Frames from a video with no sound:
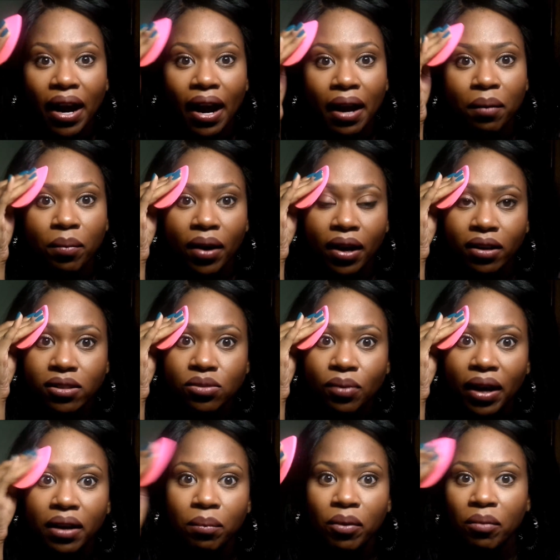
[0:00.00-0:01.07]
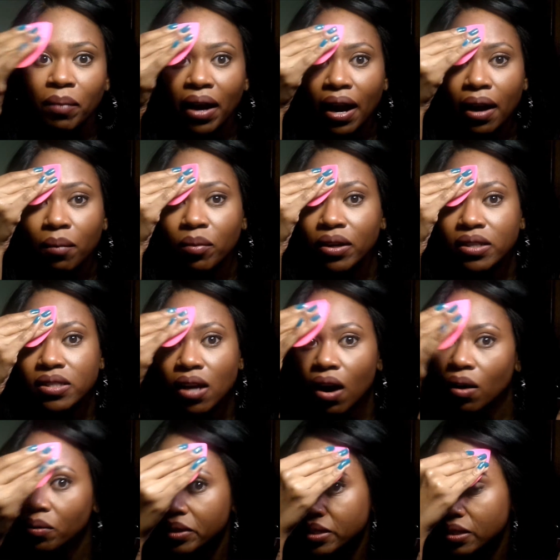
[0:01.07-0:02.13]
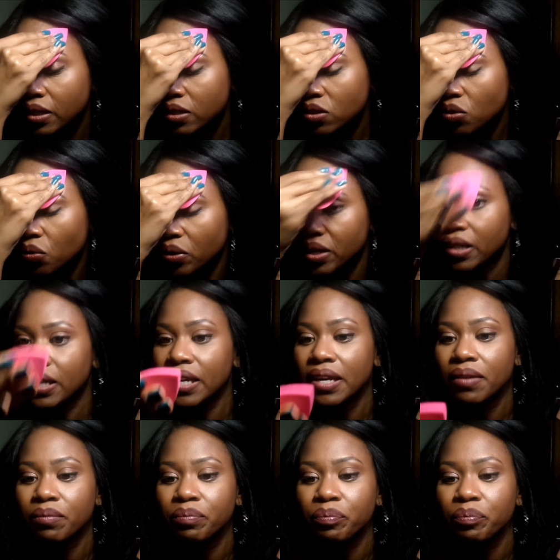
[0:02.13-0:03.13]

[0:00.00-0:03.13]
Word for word: eyebrows, right above my eyebrows, always get oily.